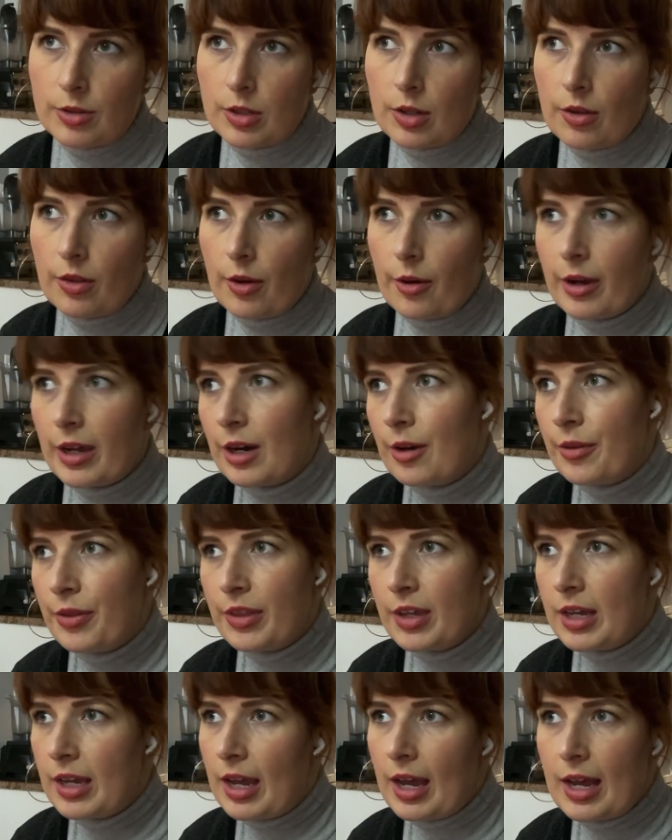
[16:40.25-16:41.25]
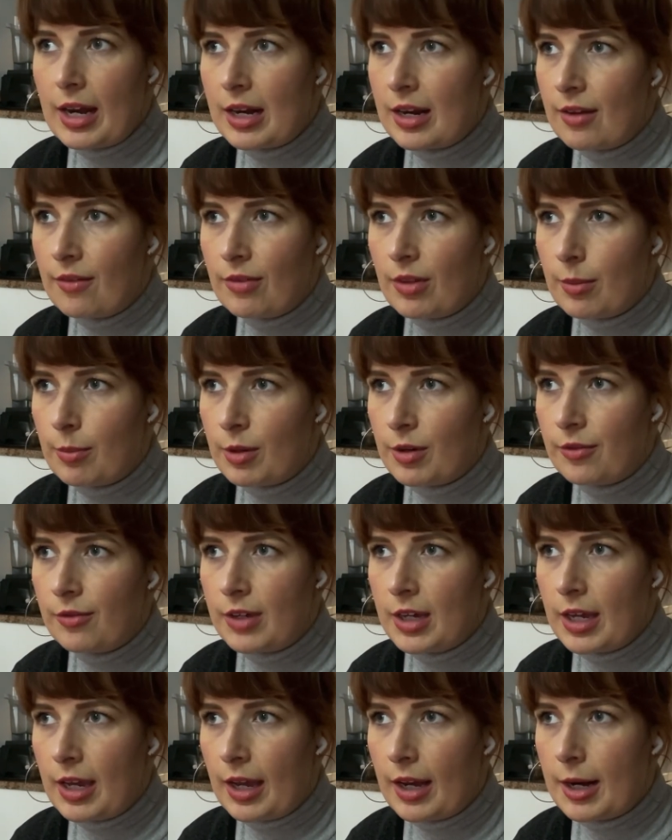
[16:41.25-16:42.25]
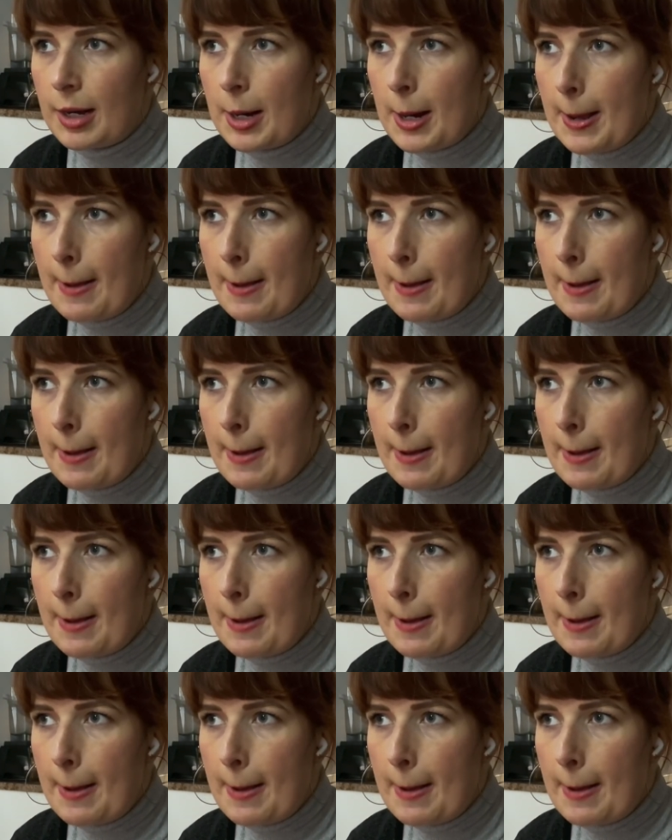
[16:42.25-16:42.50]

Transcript: although I don't think any of them are vegan.